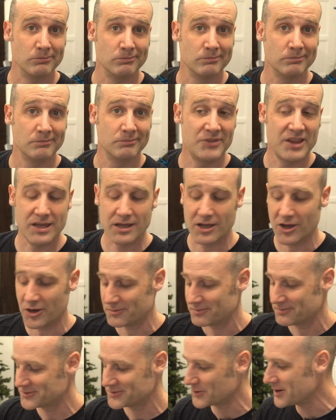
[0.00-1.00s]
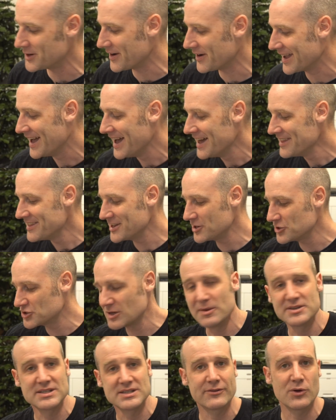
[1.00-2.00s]
There you go. So anyway, thank you so
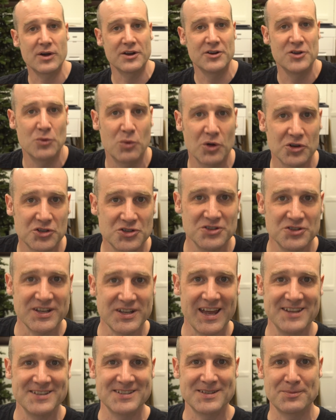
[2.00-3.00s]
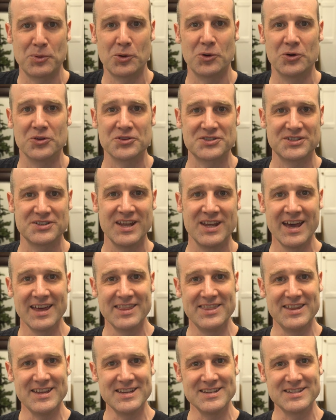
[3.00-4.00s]
much everyone who watches and supports
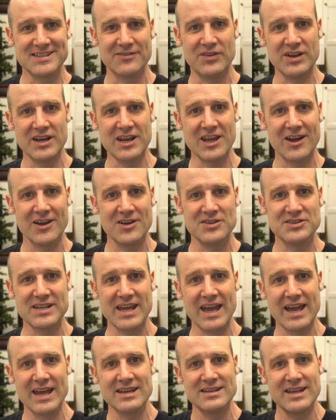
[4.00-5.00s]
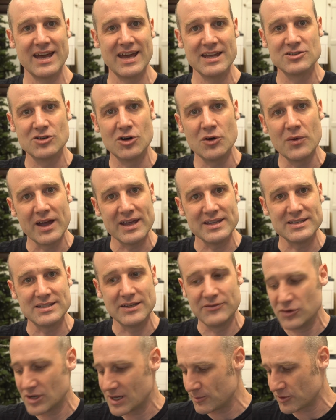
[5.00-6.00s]
these videos. And as always,
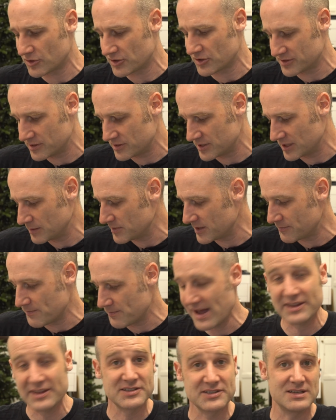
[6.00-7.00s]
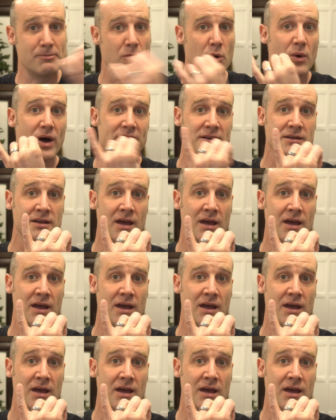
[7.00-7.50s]
if you come across an interesting bit of maths, number one,